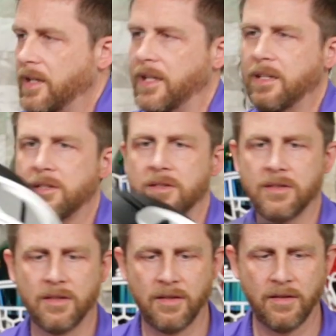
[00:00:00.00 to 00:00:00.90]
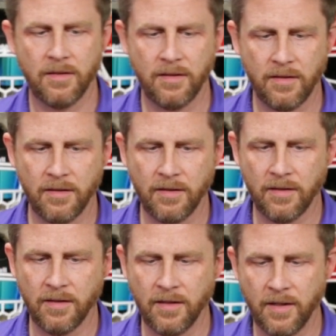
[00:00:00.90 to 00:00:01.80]
it's
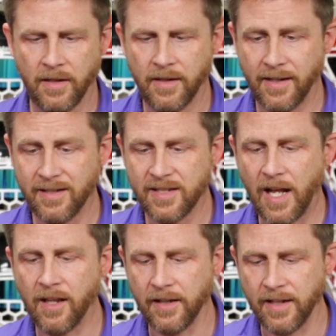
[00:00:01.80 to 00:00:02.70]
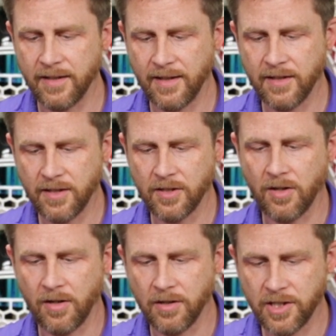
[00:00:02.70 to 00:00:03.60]
solid. This is a
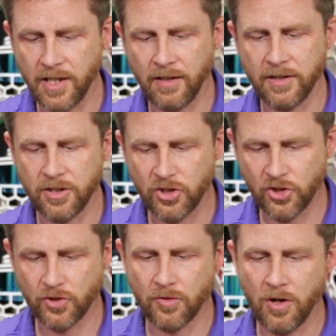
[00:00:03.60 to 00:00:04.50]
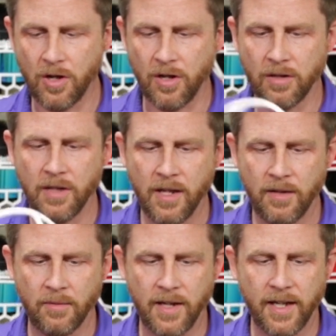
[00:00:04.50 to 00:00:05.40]
hard shell. It's strong.
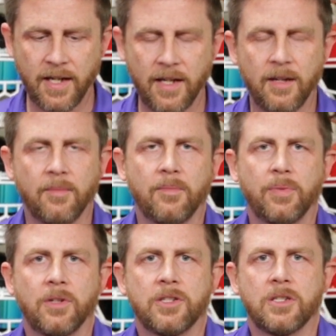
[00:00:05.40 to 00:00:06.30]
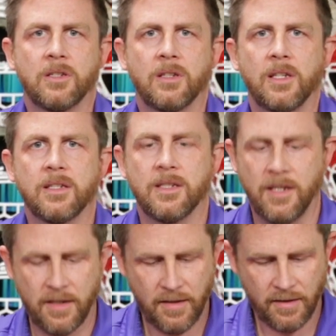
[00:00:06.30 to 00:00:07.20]
When I kind of push this
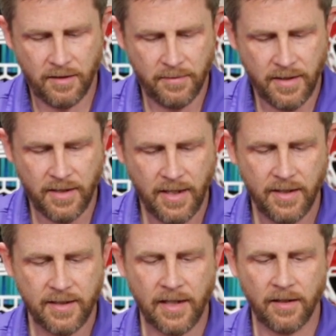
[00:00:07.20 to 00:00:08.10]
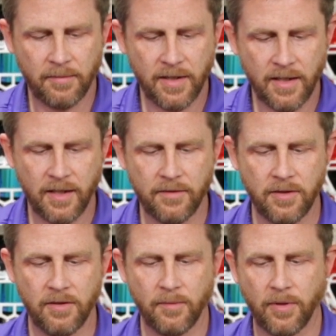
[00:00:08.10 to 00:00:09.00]
in a little bit, it's got a little bit of give,
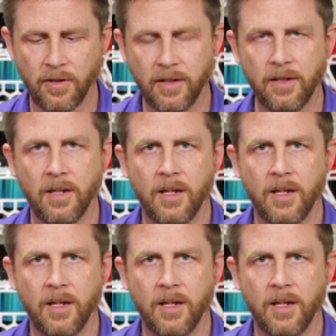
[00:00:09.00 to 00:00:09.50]
so you can pull it